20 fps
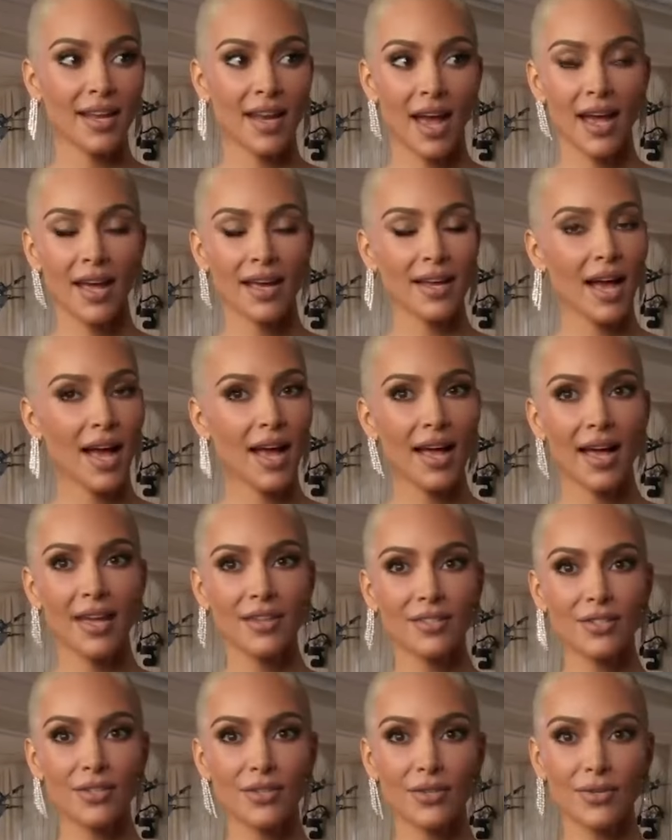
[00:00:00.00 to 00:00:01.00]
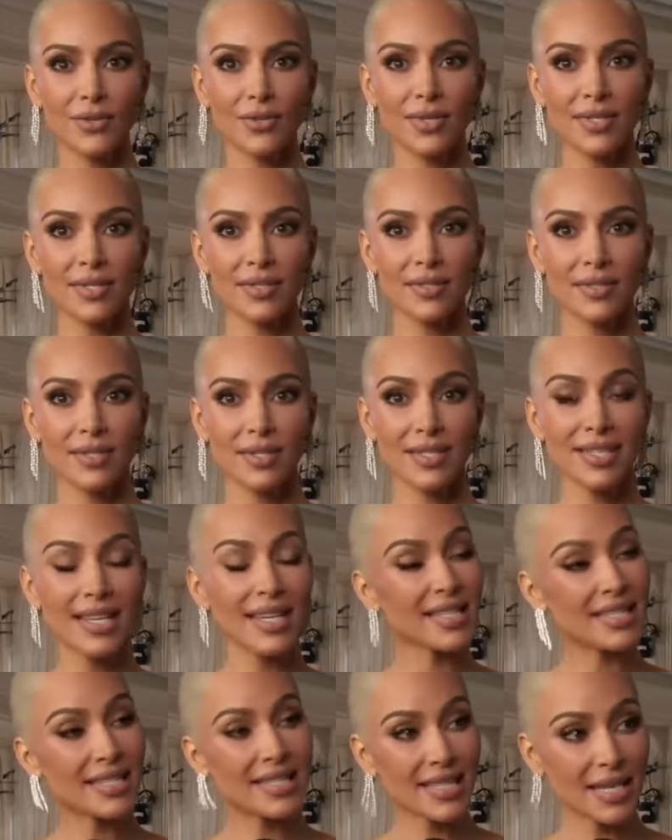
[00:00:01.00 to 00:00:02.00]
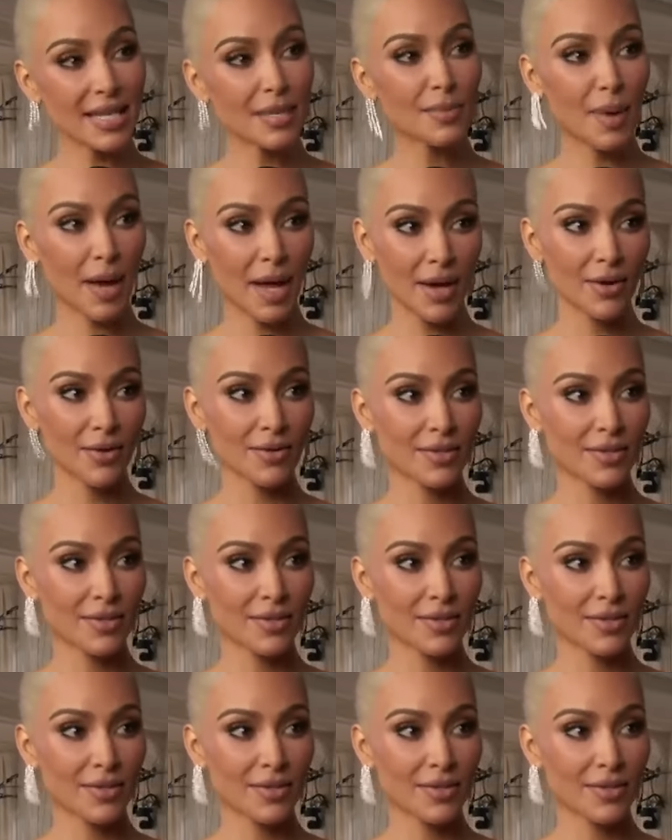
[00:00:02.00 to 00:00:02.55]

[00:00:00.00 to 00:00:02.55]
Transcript: As the investigation unfolds, the depth of depravity